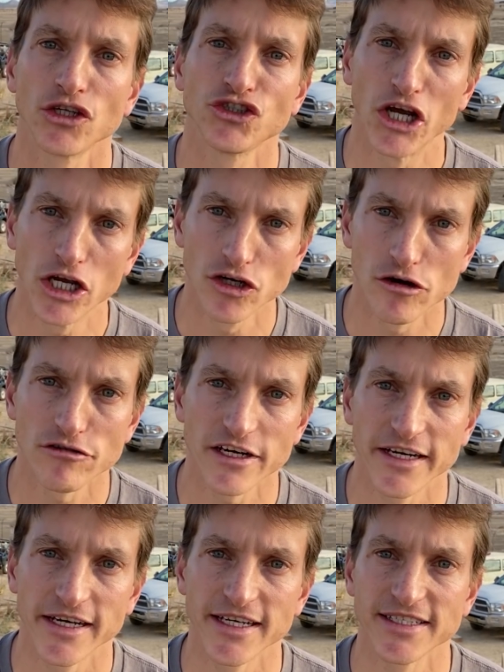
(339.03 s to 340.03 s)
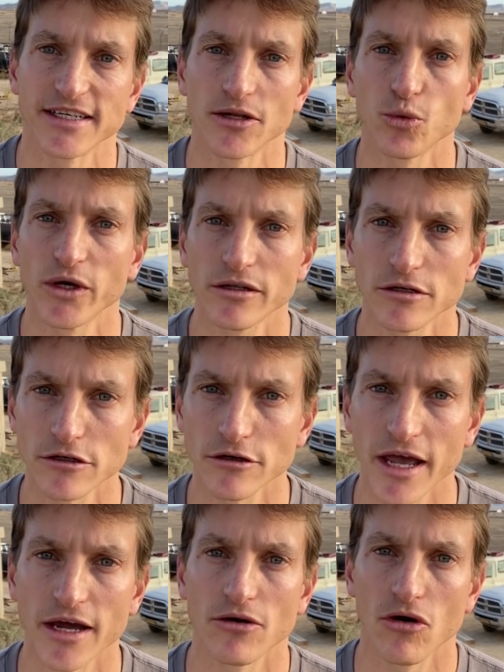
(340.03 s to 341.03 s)
January is in winter
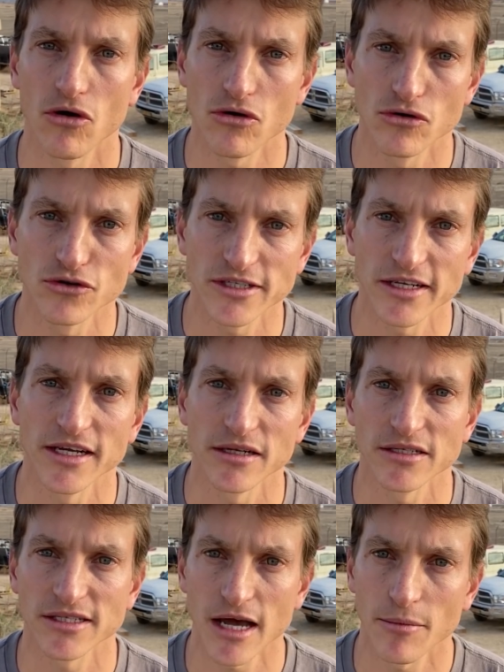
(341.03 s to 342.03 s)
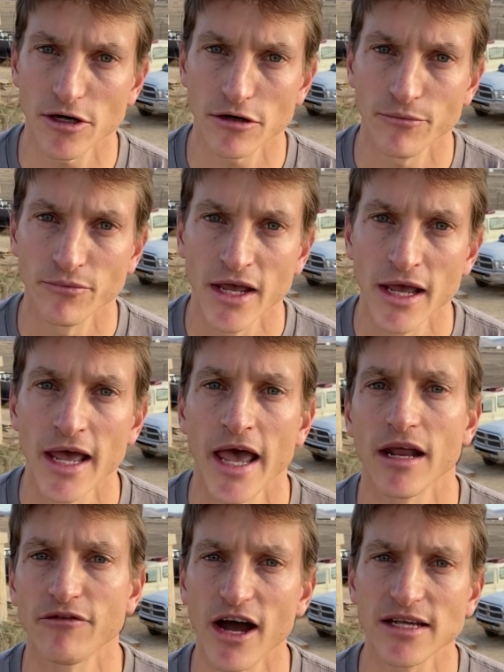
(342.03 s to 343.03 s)
and August in summer,
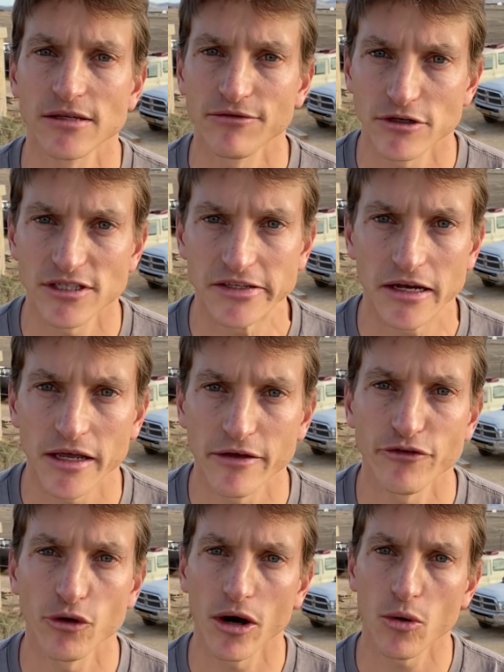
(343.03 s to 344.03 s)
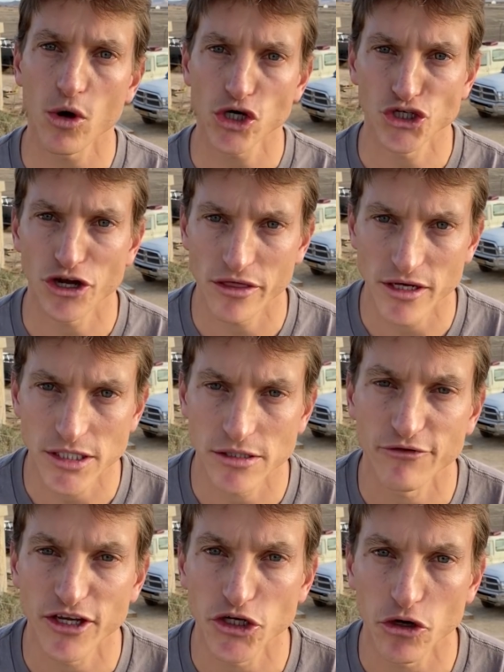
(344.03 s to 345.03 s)
and vice versa if you are watching this
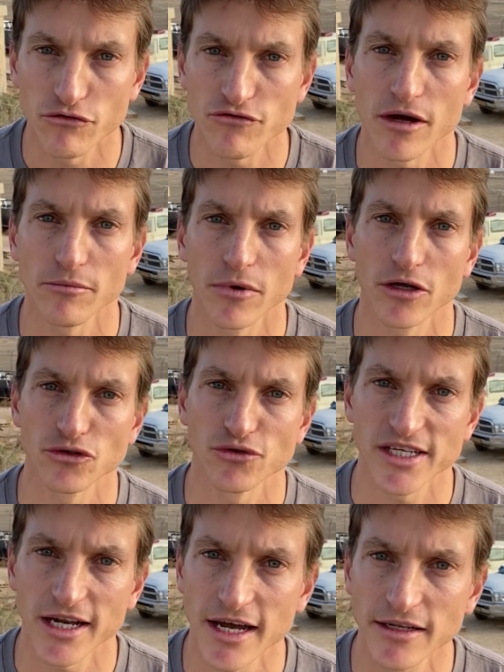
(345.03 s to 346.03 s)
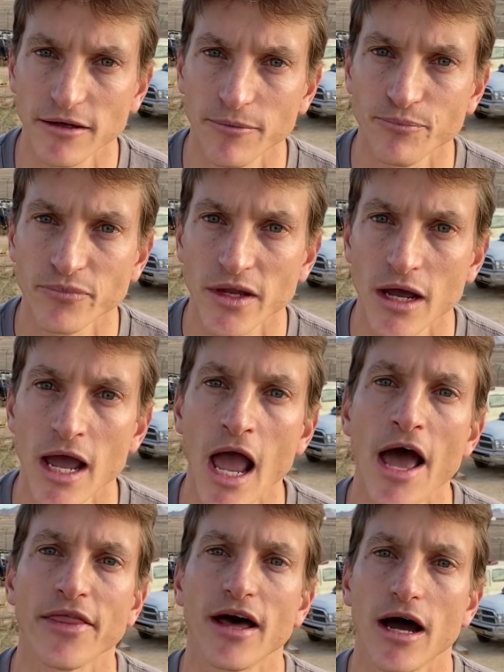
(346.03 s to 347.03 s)
video from New Zealand.
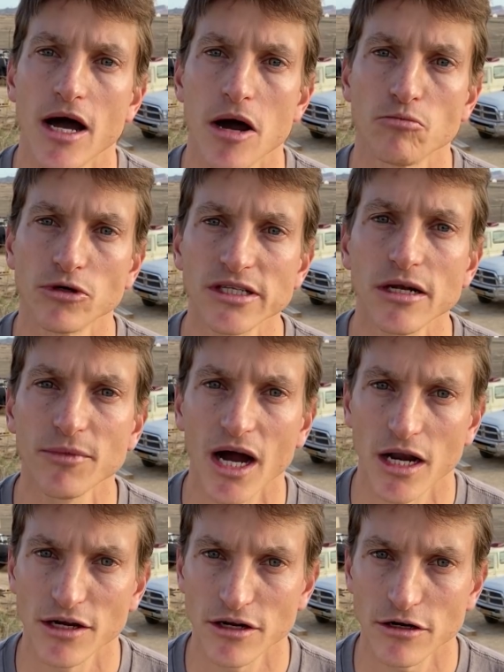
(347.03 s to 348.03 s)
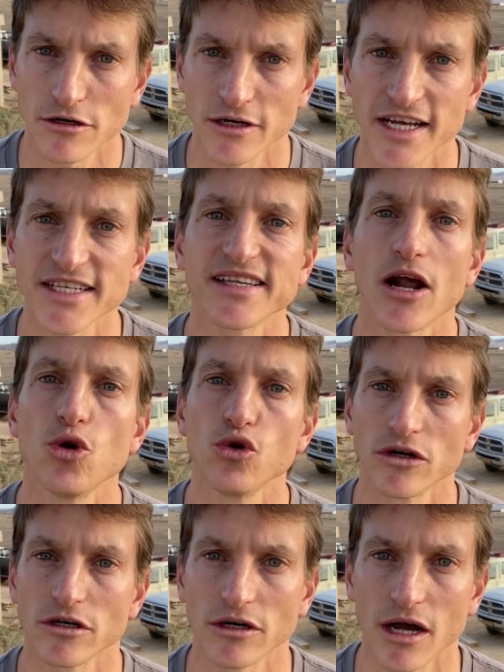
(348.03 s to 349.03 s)
The Muslim calendar is a
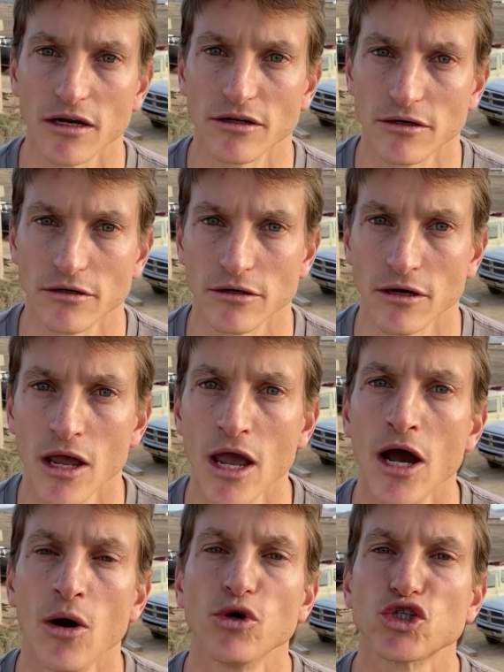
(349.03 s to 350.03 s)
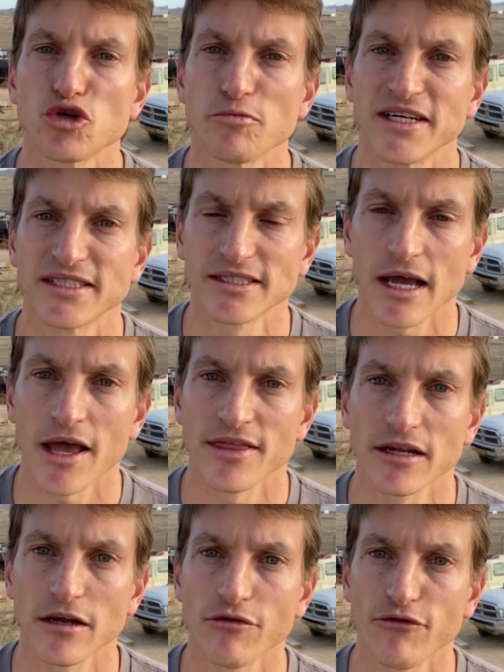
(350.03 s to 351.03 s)
lunar calendar, which means
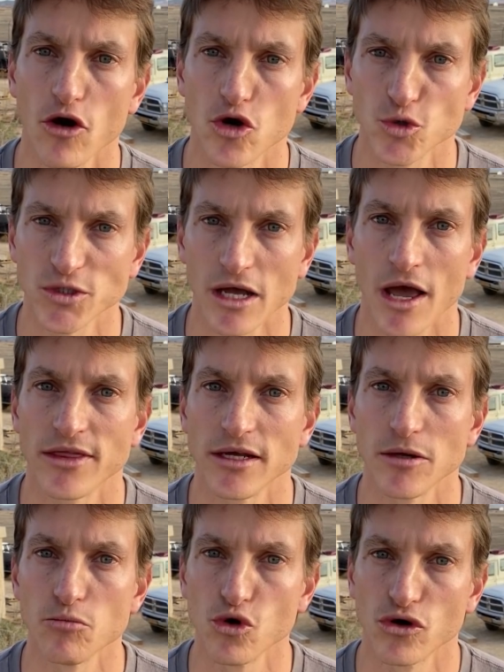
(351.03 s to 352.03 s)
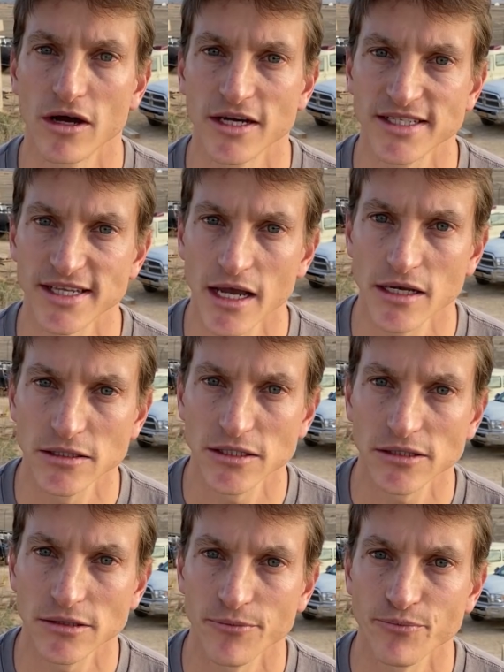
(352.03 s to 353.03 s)
that it follows the moon
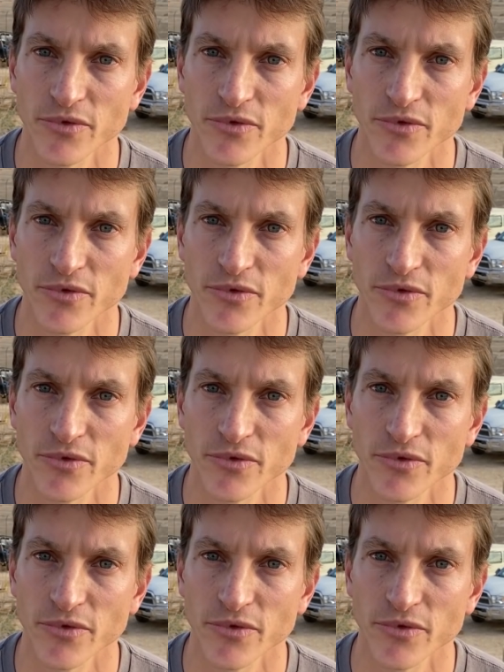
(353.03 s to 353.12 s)
cycles.